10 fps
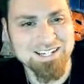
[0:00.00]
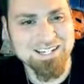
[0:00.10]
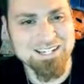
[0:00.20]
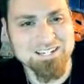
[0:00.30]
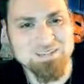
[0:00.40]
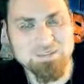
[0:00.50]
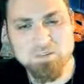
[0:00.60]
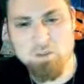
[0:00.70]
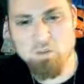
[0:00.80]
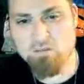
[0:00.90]
Doing whatever
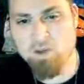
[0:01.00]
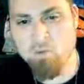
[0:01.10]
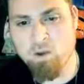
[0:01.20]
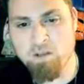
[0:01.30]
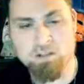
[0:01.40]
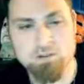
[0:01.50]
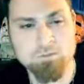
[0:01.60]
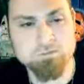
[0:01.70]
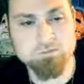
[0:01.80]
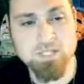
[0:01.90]
they want to do.
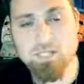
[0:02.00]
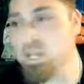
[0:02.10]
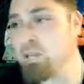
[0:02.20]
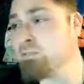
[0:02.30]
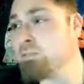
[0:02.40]
And then